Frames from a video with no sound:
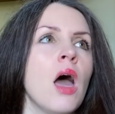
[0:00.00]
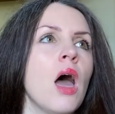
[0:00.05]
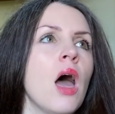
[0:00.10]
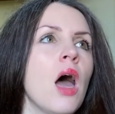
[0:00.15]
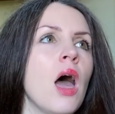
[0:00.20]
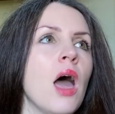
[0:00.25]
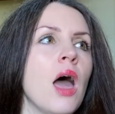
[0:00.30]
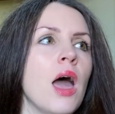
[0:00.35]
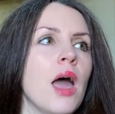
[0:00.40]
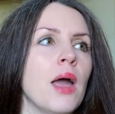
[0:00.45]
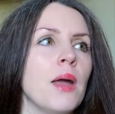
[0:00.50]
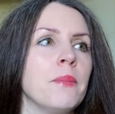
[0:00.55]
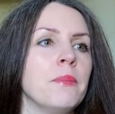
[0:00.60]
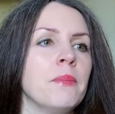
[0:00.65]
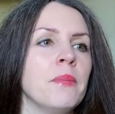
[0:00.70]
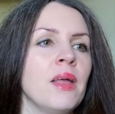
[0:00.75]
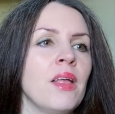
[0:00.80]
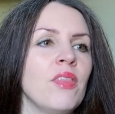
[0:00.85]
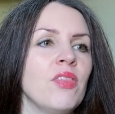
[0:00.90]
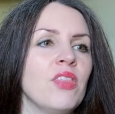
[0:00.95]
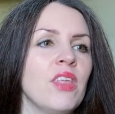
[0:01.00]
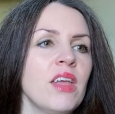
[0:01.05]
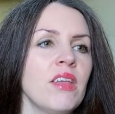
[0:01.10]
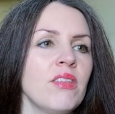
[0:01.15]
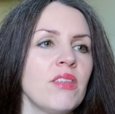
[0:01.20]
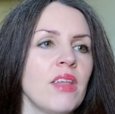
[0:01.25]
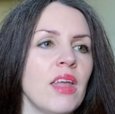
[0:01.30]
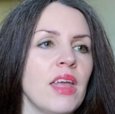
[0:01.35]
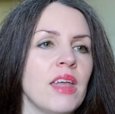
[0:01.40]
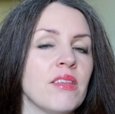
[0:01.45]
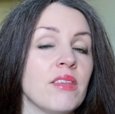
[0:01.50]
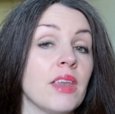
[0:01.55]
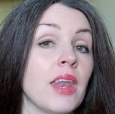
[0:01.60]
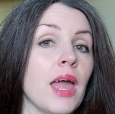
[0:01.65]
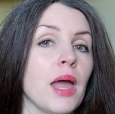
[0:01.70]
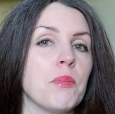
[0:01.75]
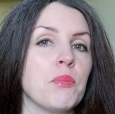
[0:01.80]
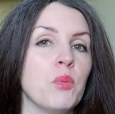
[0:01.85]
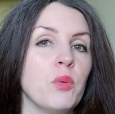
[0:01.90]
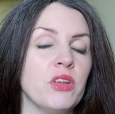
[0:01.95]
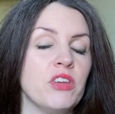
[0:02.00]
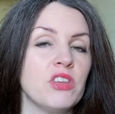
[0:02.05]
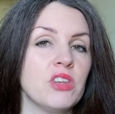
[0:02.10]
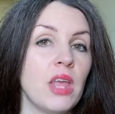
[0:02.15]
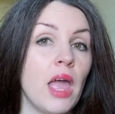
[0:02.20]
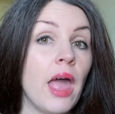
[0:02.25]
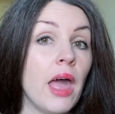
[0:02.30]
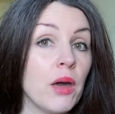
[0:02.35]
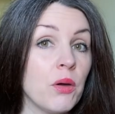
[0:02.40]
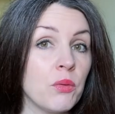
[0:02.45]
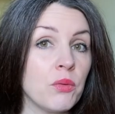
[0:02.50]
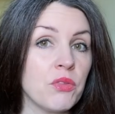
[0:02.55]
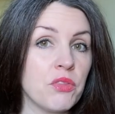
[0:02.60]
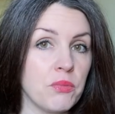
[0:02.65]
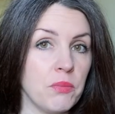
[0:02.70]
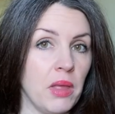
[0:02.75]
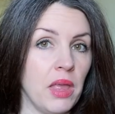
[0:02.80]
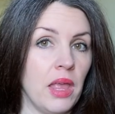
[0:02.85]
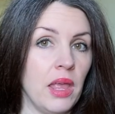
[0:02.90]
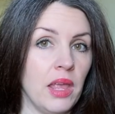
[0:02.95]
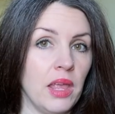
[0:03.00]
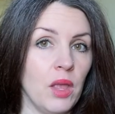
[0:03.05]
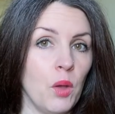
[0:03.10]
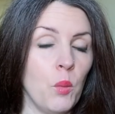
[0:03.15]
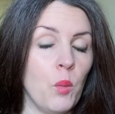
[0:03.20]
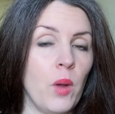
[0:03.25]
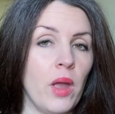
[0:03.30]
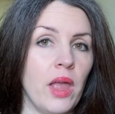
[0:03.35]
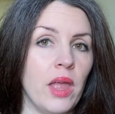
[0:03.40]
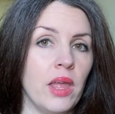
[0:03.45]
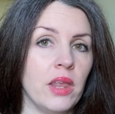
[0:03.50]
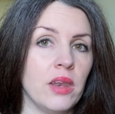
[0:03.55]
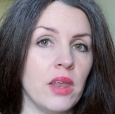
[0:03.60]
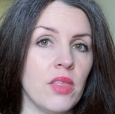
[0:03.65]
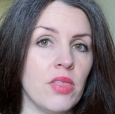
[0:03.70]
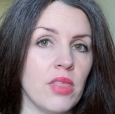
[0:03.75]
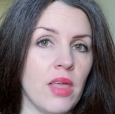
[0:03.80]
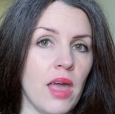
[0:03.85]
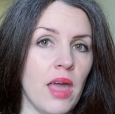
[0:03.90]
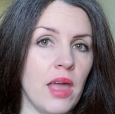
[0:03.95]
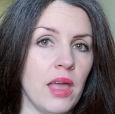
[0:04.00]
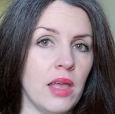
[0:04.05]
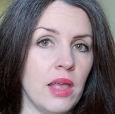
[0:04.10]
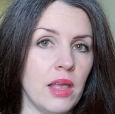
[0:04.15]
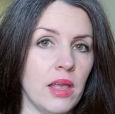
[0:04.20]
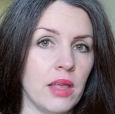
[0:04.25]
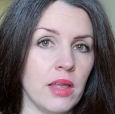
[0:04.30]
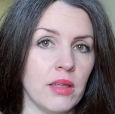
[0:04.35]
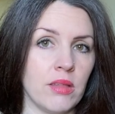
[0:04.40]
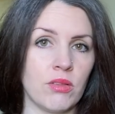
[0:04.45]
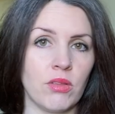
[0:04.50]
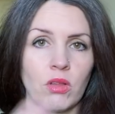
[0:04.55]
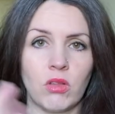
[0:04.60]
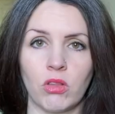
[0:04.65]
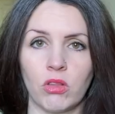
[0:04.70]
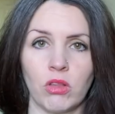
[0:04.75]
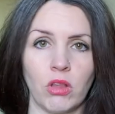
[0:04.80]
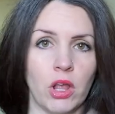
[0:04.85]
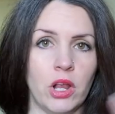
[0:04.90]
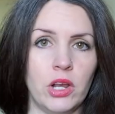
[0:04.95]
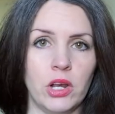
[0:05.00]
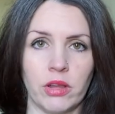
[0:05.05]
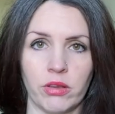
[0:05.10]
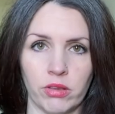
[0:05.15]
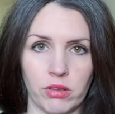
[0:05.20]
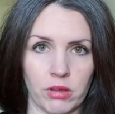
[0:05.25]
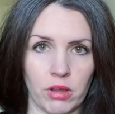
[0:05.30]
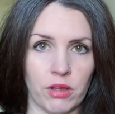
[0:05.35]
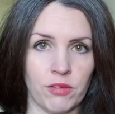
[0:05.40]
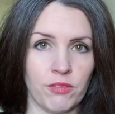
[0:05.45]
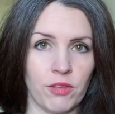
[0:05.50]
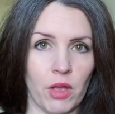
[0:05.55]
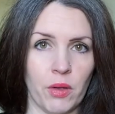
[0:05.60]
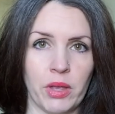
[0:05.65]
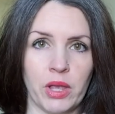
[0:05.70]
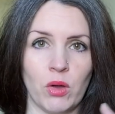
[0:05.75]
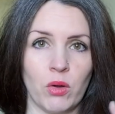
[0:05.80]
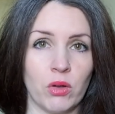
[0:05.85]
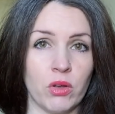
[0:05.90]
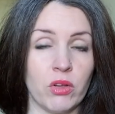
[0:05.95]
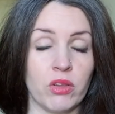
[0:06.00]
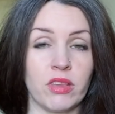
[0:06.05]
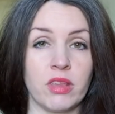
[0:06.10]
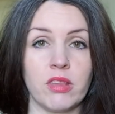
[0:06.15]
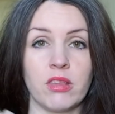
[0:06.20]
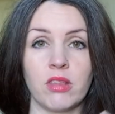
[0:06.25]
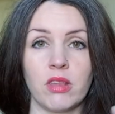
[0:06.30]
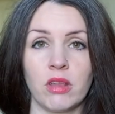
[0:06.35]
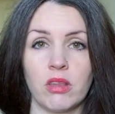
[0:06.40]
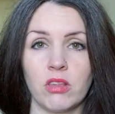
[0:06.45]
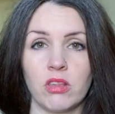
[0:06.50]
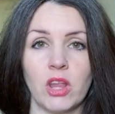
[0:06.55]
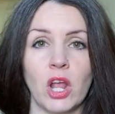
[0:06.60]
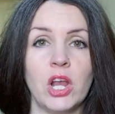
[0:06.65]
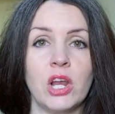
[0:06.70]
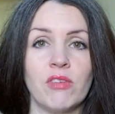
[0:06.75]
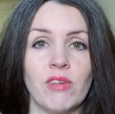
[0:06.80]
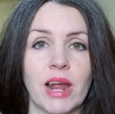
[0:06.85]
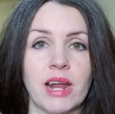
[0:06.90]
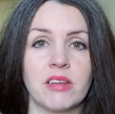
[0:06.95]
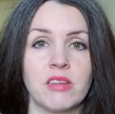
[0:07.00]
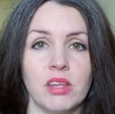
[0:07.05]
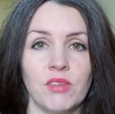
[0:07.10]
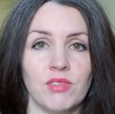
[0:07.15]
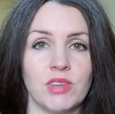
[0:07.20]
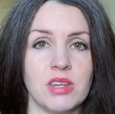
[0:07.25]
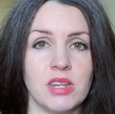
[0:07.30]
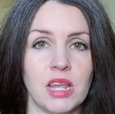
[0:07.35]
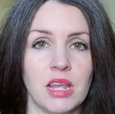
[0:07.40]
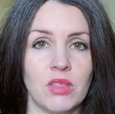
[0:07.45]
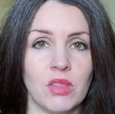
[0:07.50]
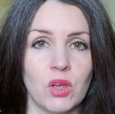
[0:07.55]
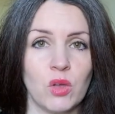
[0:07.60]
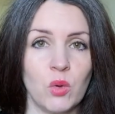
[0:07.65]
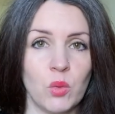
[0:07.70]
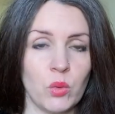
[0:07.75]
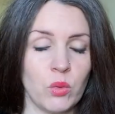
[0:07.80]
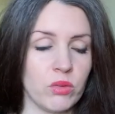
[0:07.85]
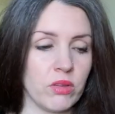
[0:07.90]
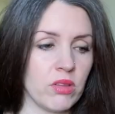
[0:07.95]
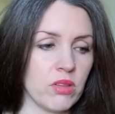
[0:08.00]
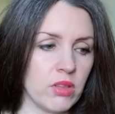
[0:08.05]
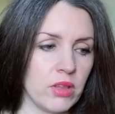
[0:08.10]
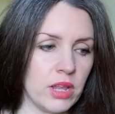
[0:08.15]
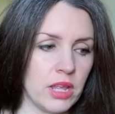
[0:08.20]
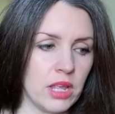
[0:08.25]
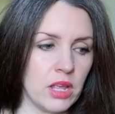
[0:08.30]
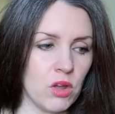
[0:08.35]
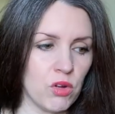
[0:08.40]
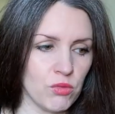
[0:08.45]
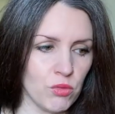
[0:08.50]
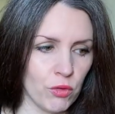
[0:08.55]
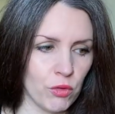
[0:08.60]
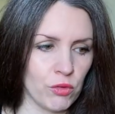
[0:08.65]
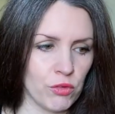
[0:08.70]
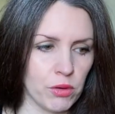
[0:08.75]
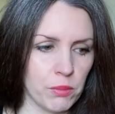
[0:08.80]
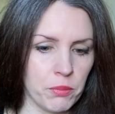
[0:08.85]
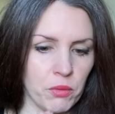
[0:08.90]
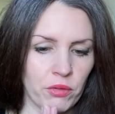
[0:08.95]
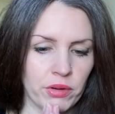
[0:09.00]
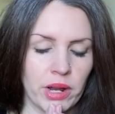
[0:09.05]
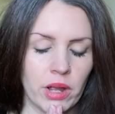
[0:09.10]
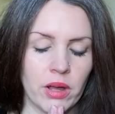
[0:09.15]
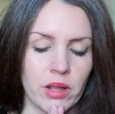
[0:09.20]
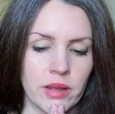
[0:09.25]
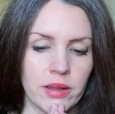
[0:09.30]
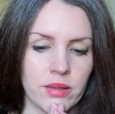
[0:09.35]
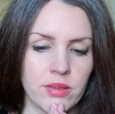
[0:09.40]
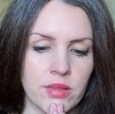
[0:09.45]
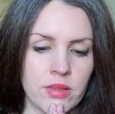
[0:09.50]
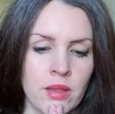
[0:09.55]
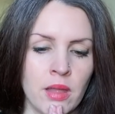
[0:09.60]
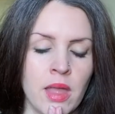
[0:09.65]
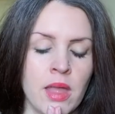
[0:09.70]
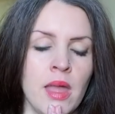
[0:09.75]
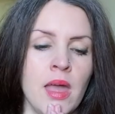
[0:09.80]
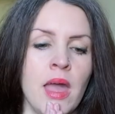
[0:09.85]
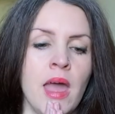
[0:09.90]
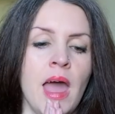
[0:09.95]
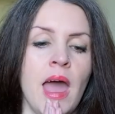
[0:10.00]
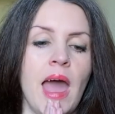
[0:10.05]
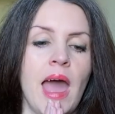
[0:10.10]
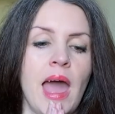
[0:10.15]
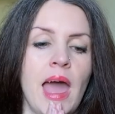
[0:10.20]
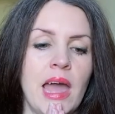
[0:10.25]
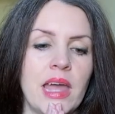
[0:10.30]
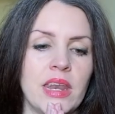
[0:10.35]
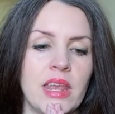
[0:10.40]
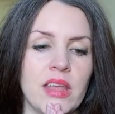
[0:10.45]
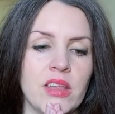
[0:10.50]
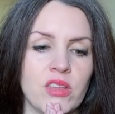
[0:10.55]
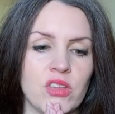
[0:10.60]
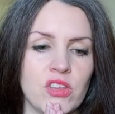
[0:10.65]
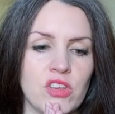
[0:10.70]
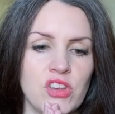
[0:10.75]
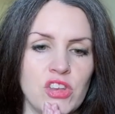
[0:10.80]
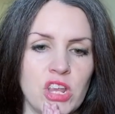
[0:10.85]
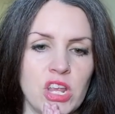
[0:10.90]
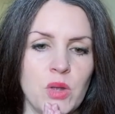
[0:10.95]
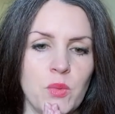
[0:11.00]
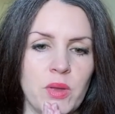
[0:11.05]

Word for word: um, this is an app which tells me when there is solar stuff going on because it's solar activity that causes the aurora borealis and it's to do